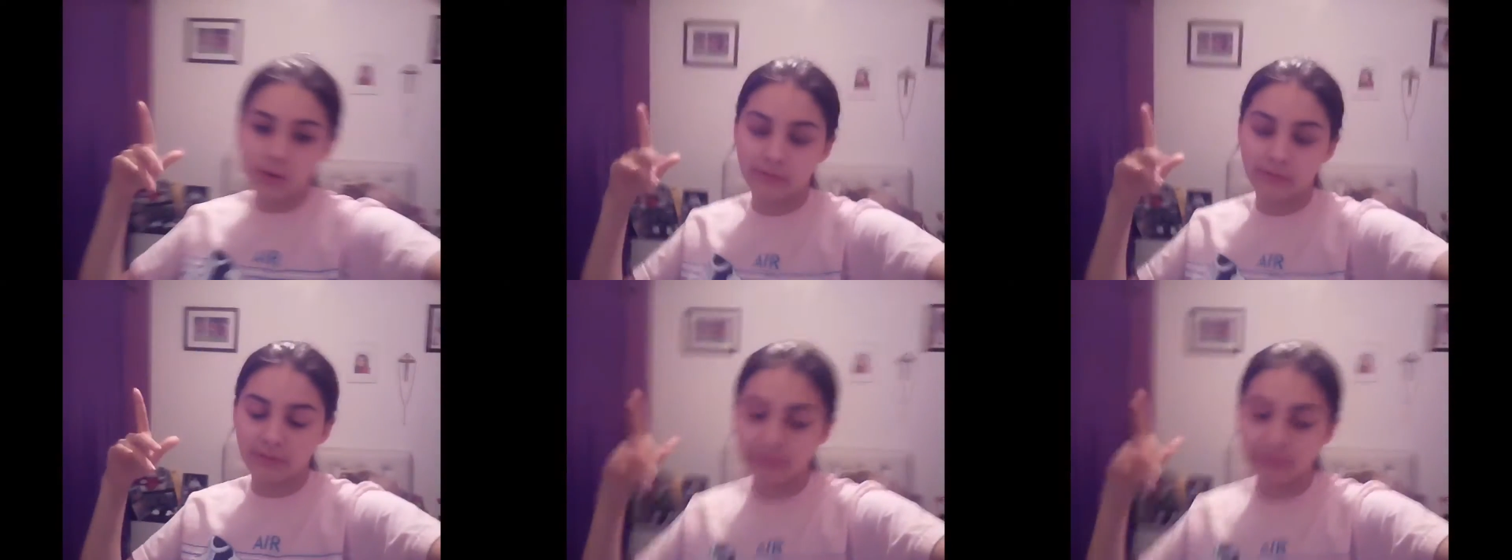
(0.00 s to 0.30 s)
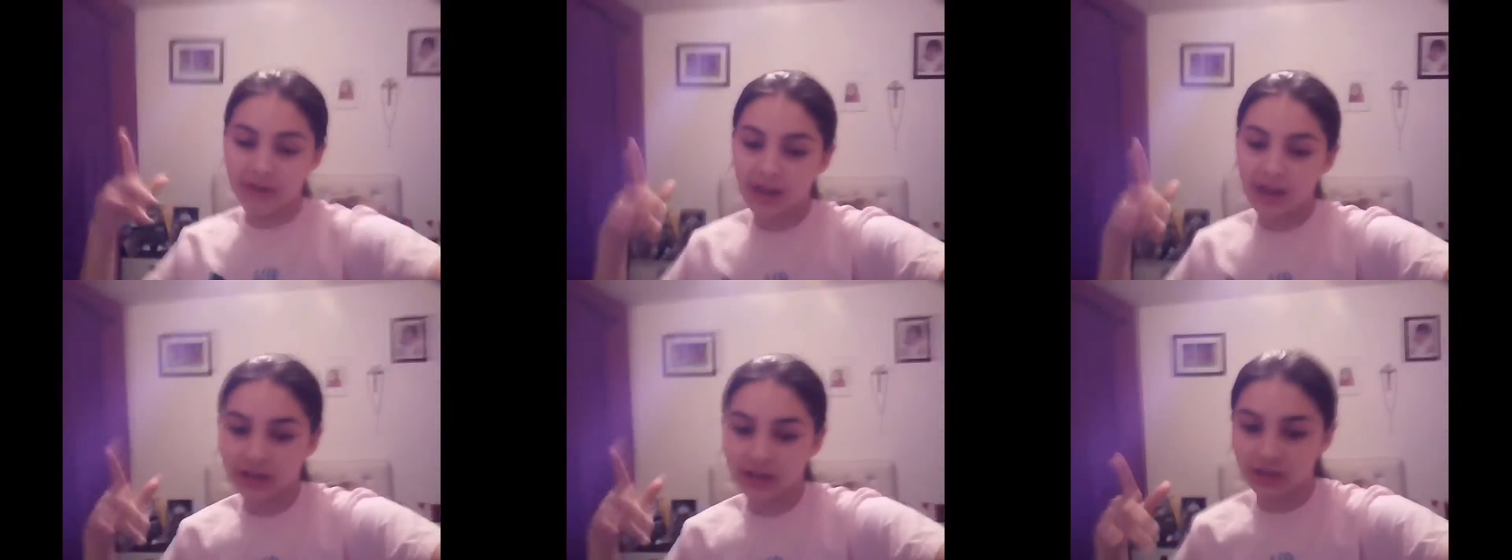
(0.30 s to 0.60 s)
of a
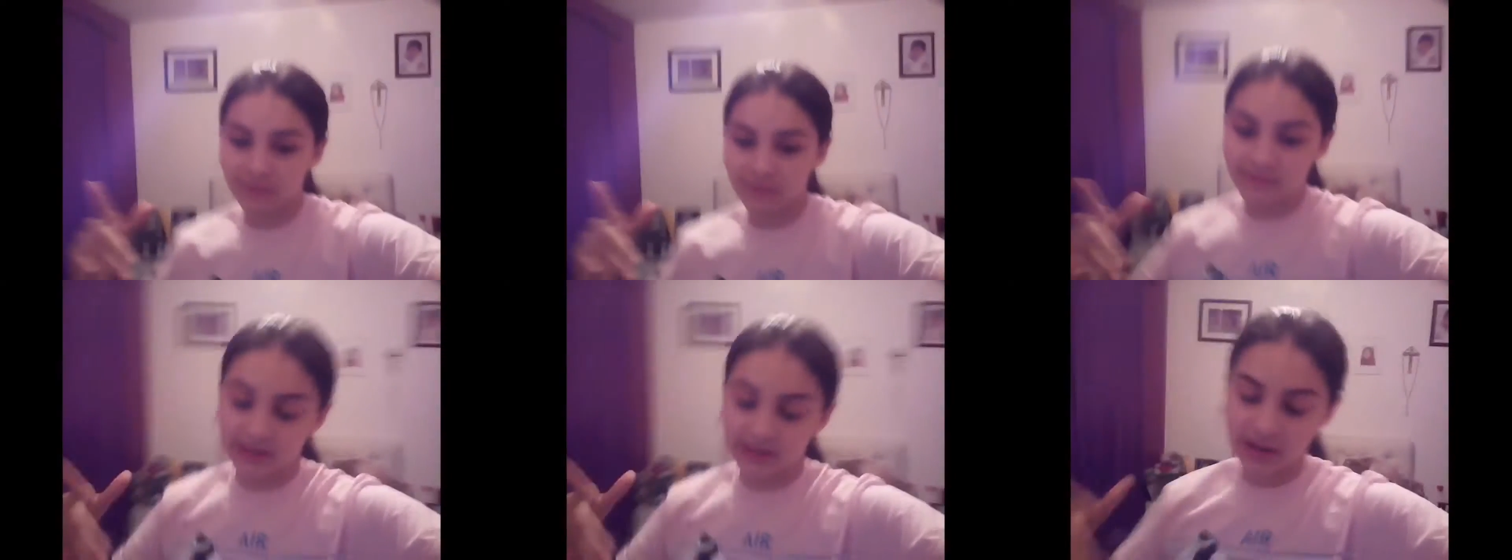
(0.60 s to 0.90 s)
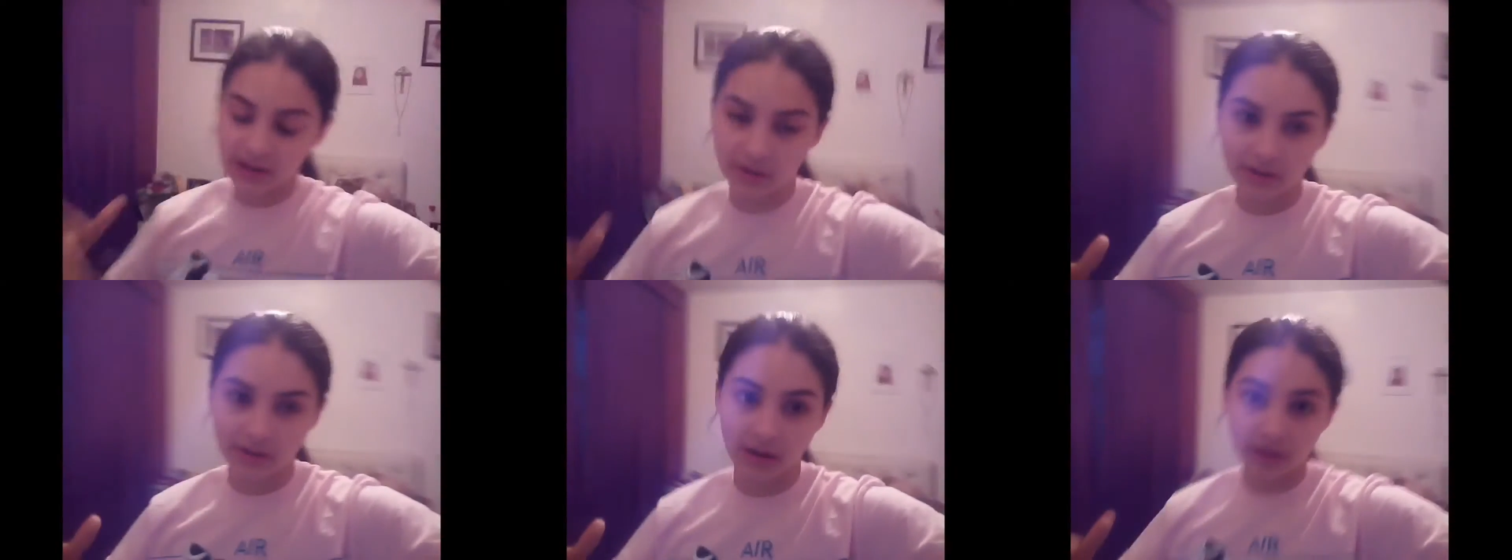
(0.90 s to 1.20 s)
reaction
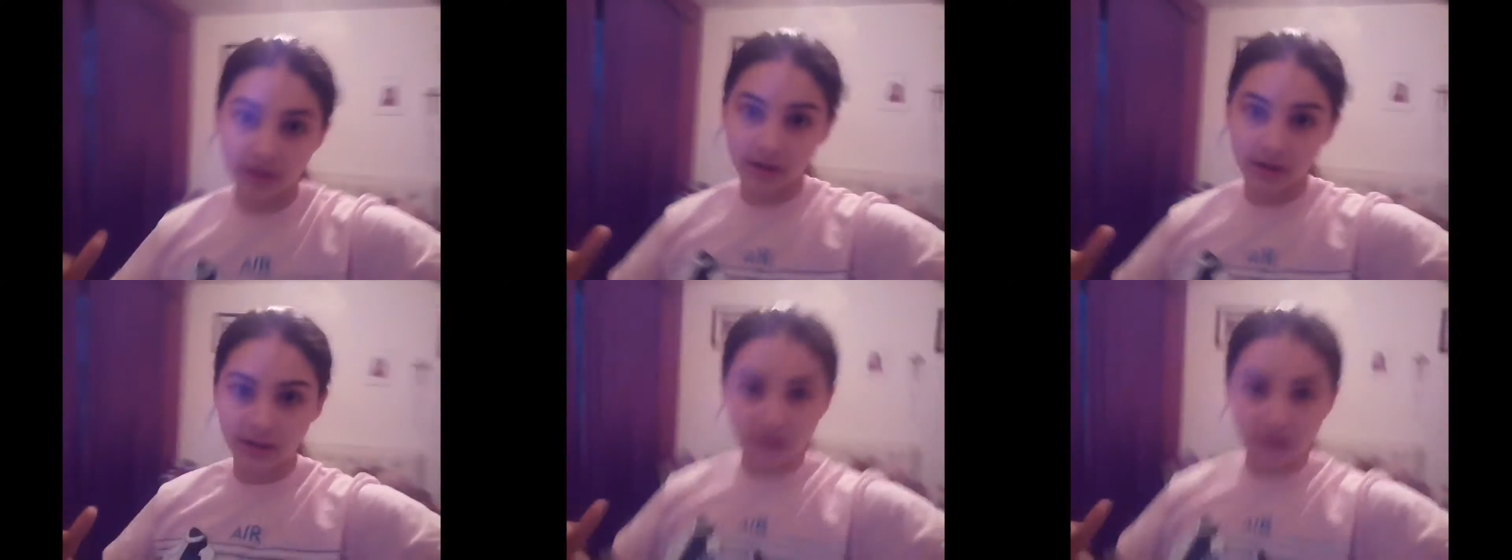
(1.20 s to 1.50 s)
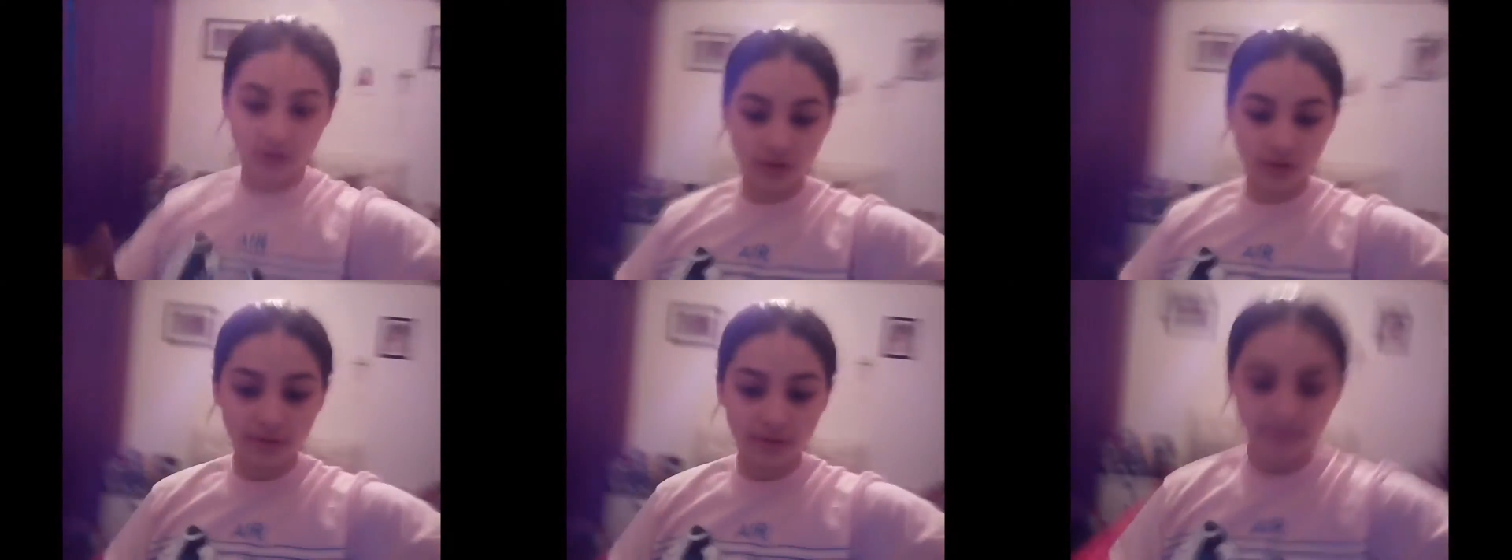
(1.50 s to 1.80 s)
video that I
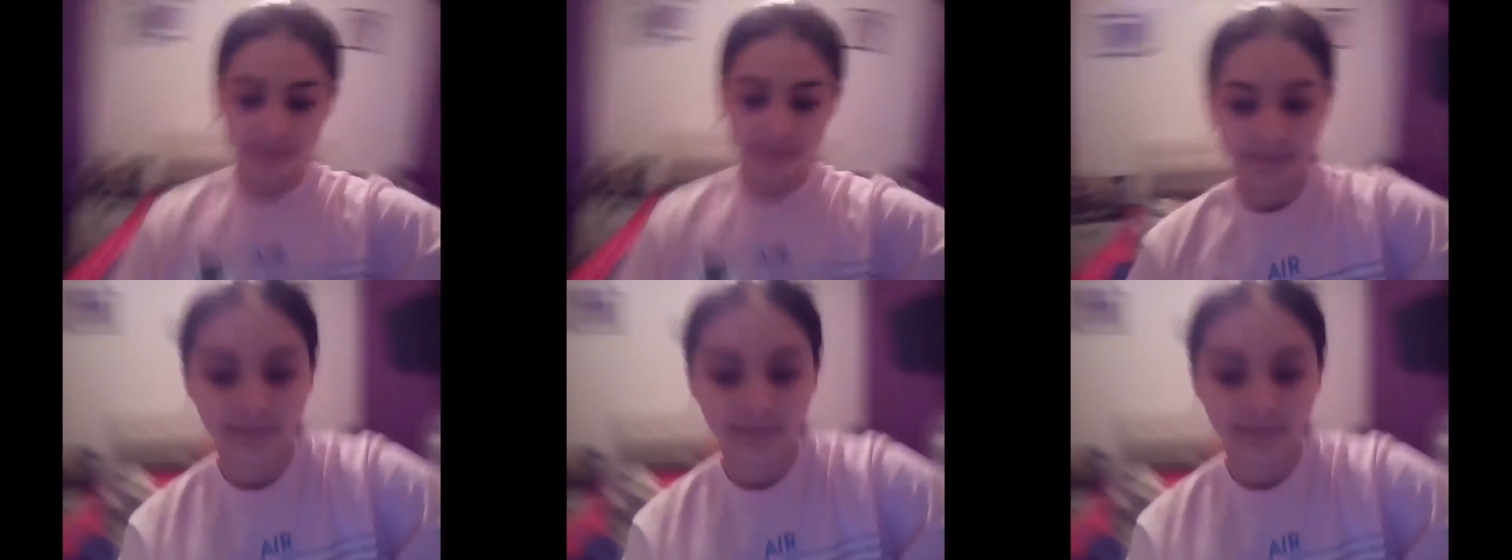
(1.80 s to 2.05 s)
do.